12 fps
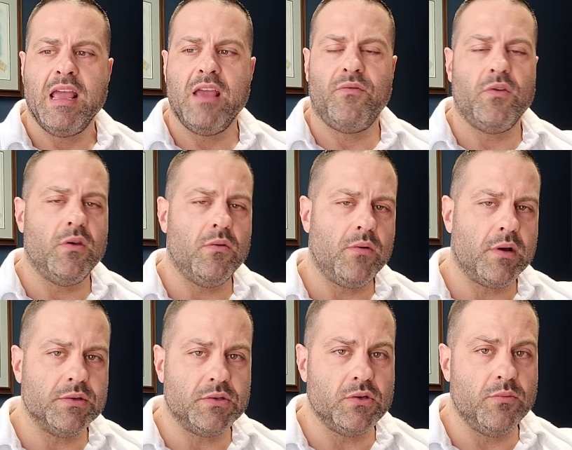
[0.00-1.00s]
If you
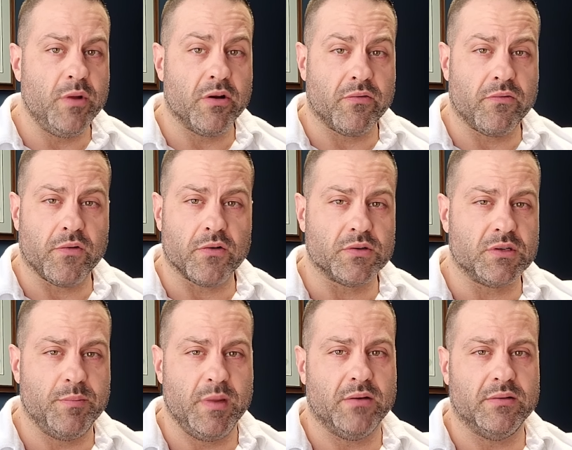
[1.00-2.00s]
consume your first
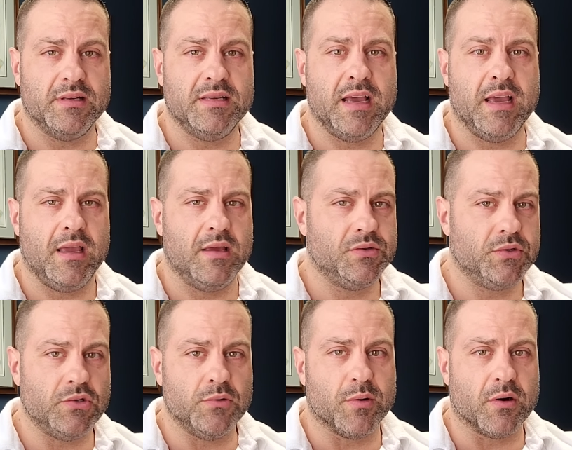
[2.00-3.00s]
meal of the day
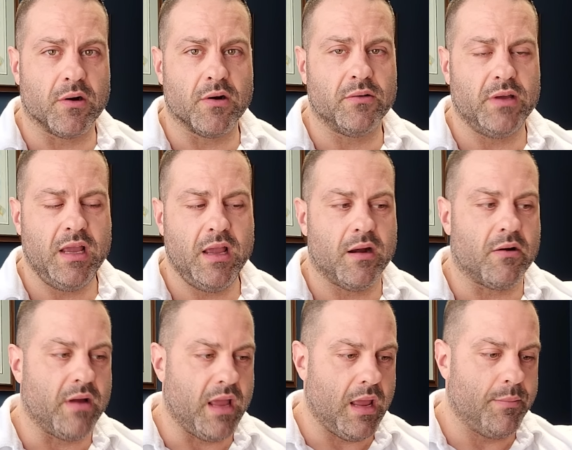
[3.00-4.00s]
super early and
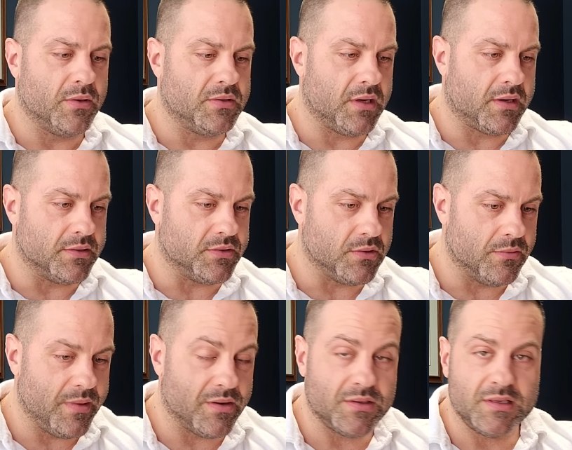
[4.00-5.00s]
are able to consume
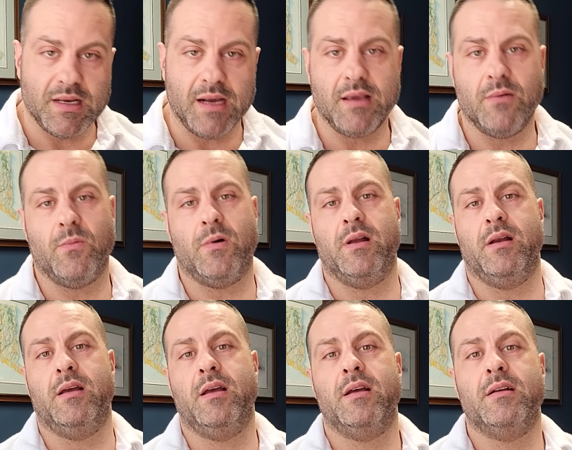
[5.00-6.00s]
your second
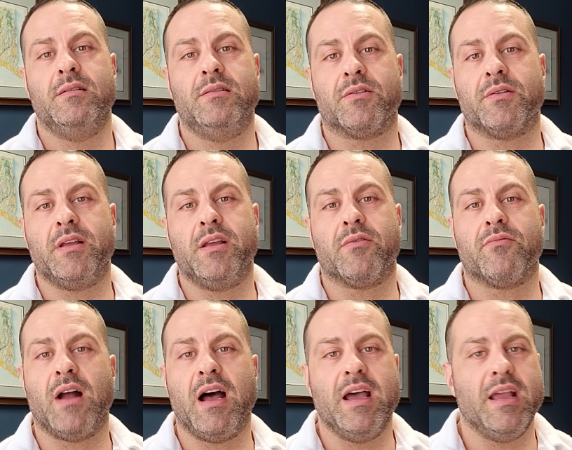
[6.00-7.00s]
one during your
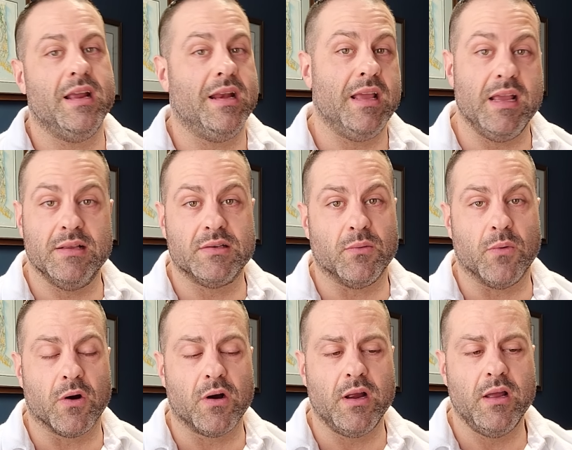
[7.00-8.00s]
ride into
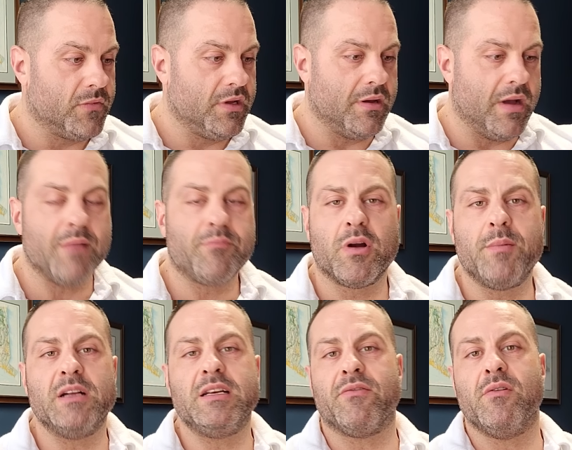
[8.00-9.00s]
work, you know, pretty
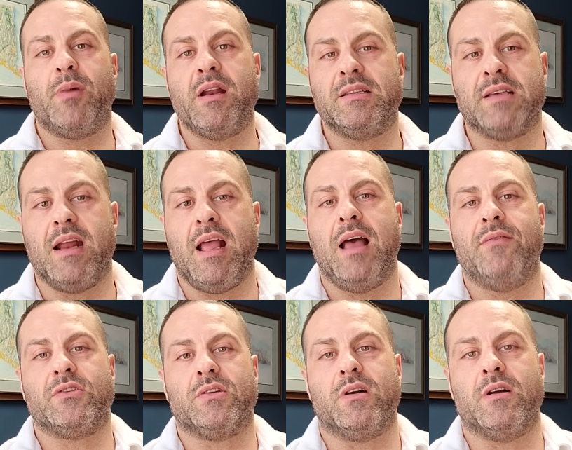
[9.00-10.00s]
much everybody's gonna have
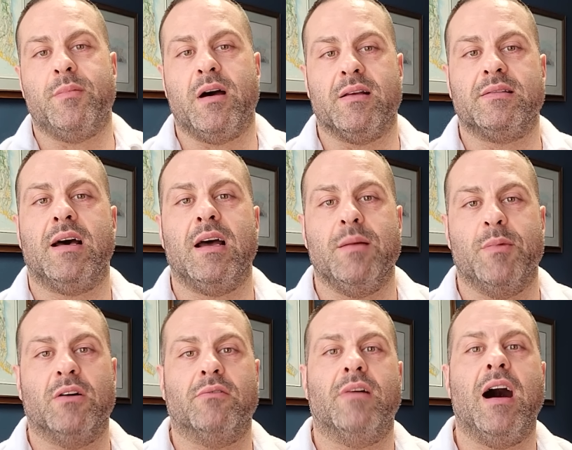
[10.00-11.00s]
a certain amount of time
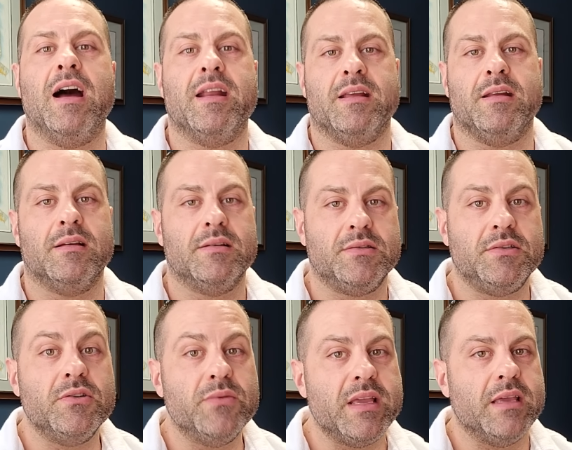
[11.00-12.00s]
allotted
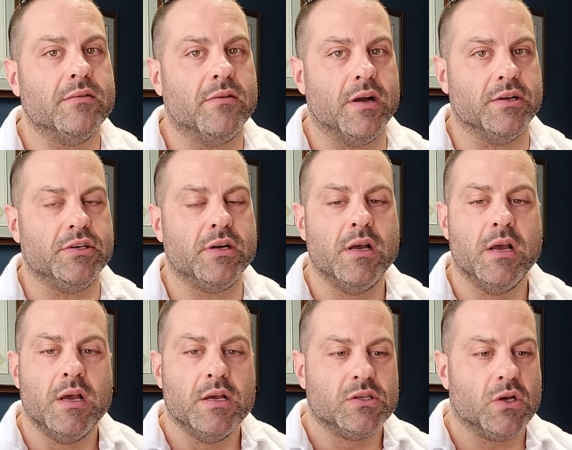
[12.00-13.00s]
to eat lunch.
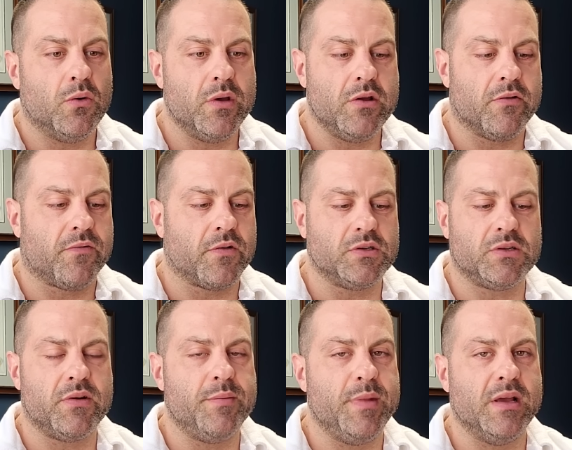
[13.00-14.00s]
So your first
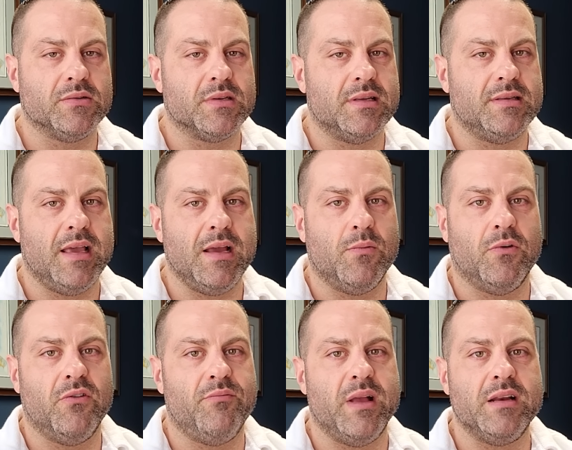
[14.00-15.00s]
three meals of the day
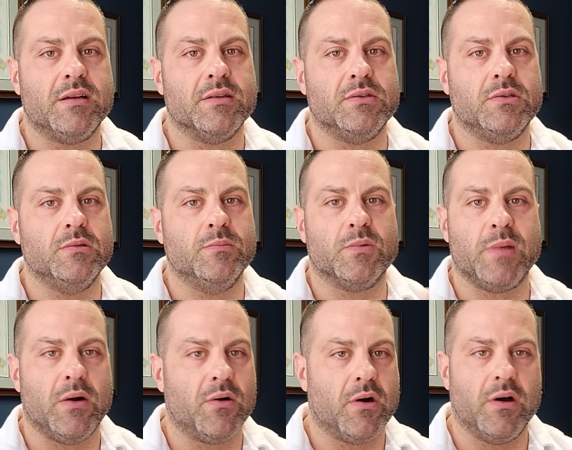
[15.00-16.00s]
will have been consumed
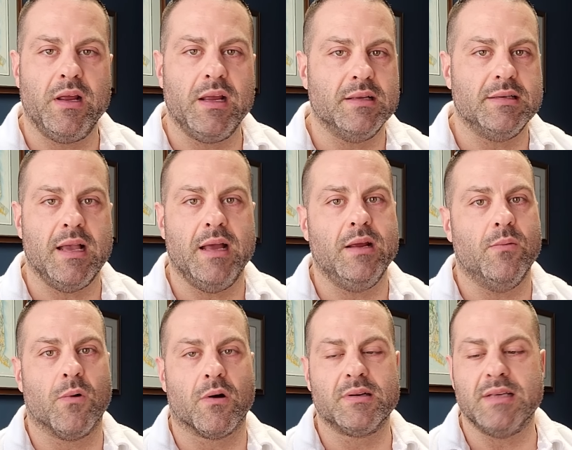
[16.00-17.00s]
without cutting into any
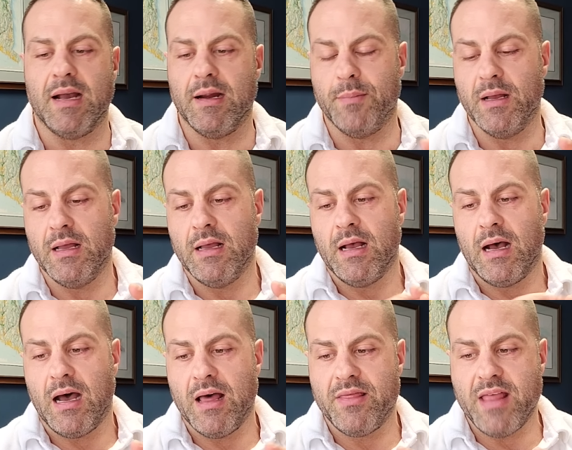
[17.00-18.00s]
work time.
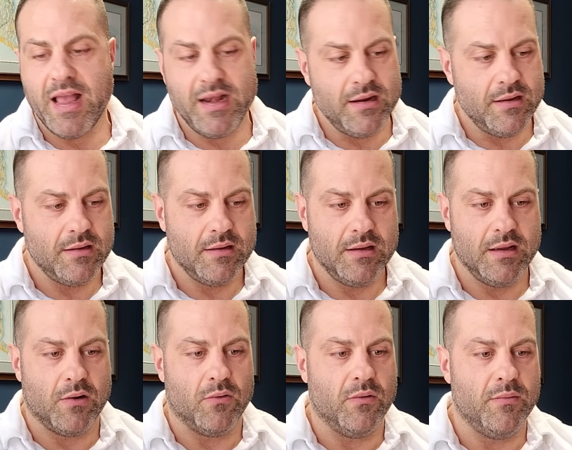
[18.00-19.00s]
Uh, then, you
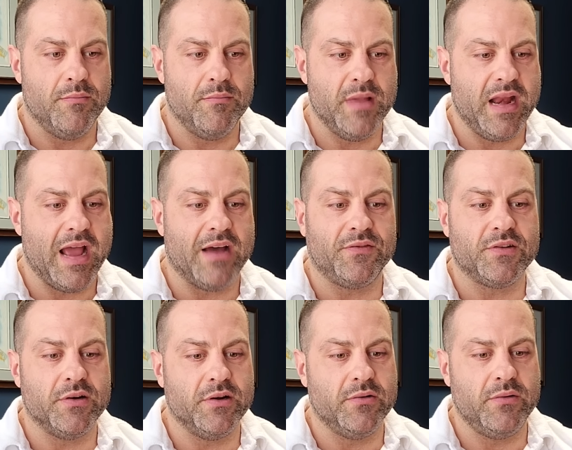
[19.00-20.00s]
know,
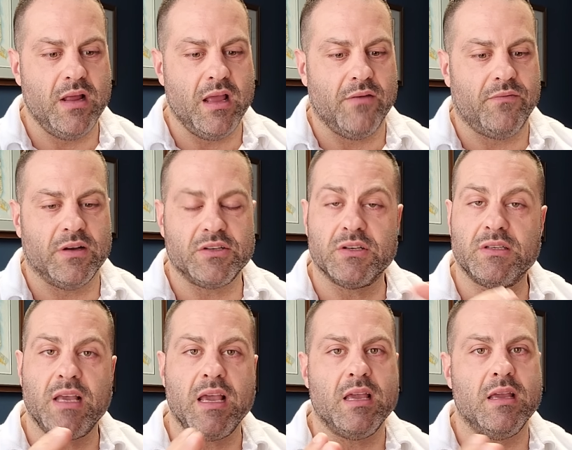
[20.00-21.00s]
mid-afternoon, if let's just
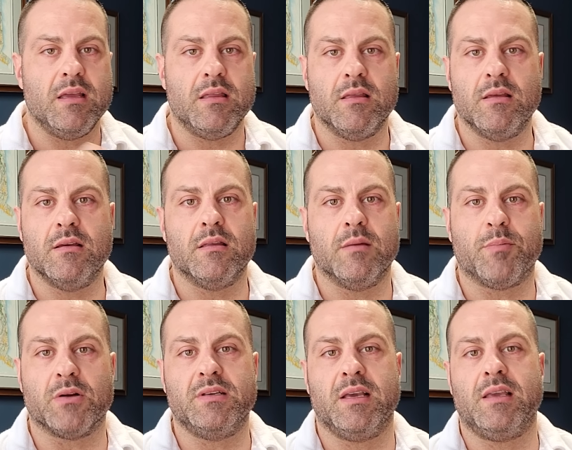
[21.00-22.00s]
say the, the
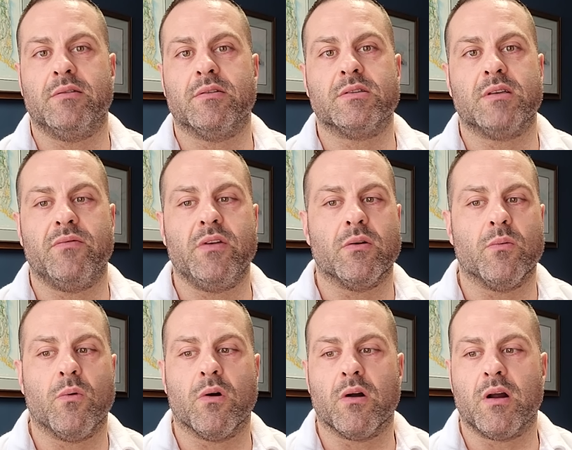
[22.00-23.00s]
particulars of your
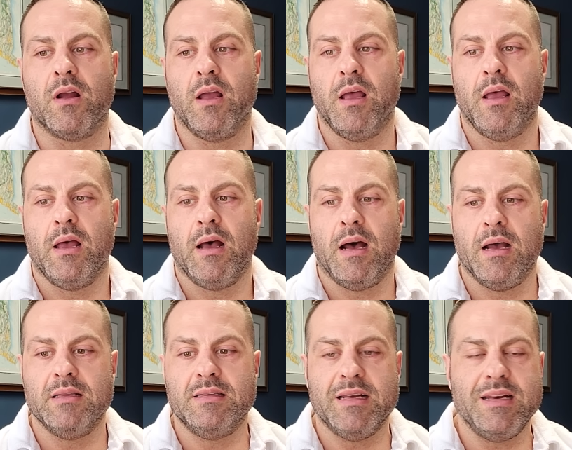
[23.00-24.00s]
work uh,
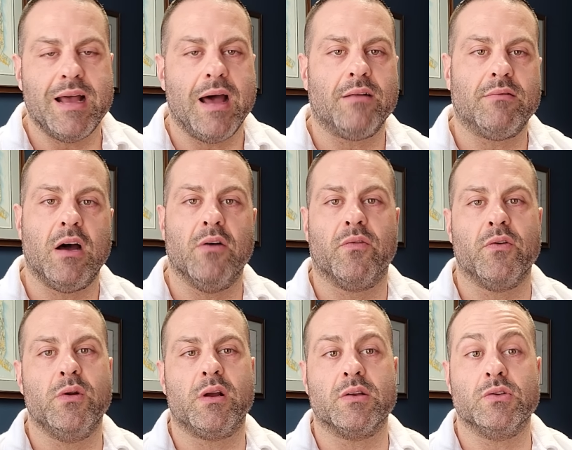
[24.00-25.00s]
did not allow for
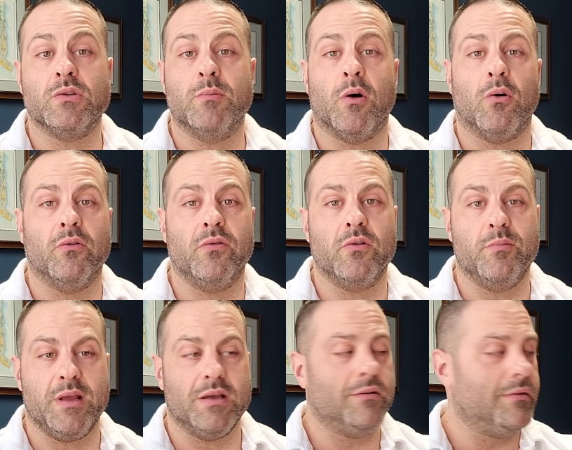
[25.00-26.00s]
you to consume a whole food
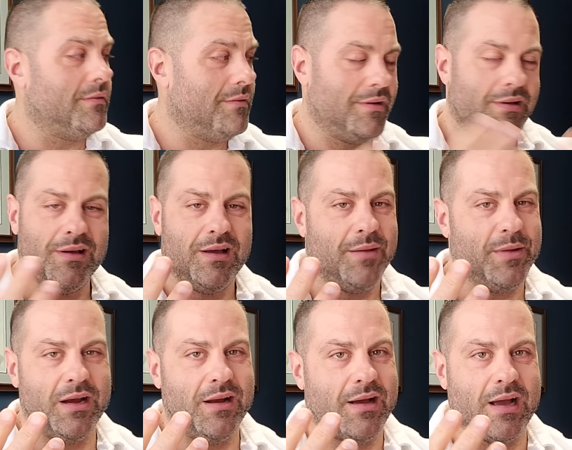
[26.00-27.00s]
meal, I
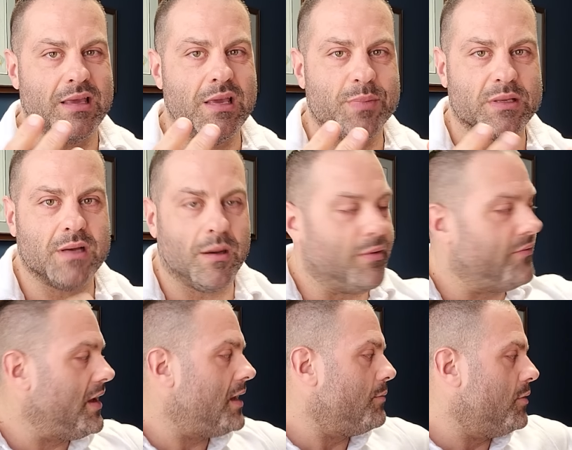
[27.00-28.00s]
mean, I keep a tub of
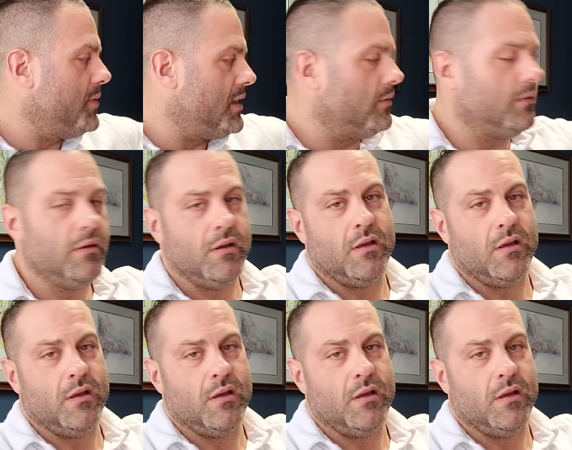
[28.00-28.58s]
Animal Meal